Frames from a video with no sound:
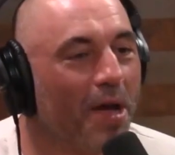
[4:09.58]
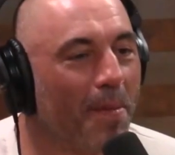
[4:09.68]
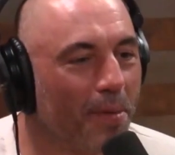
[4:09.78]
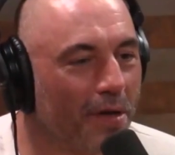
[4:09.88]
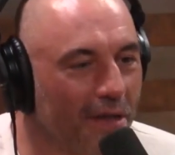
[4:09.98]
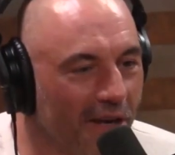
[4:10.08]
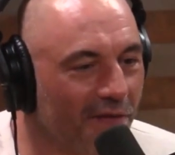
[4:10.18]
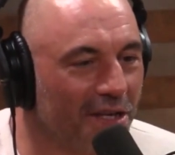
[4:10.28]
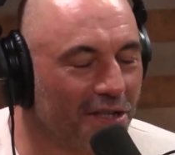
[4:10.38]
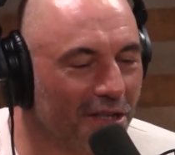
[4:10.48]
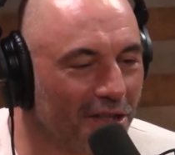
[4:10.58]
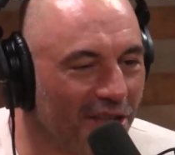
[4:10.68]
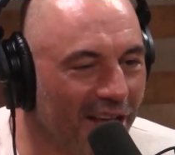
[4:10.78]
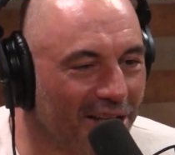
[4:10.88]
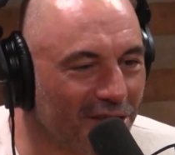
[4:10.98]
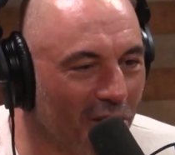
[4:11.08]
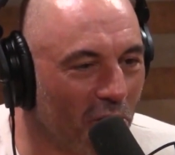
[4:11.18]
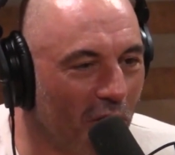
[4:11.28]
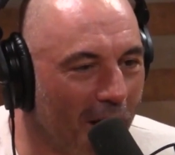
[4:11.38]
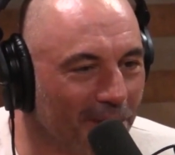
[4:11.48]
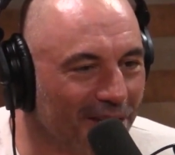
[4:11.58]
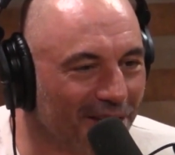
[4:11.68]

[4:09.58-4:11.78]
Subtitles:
peppered, and then eventually your legs start wobbling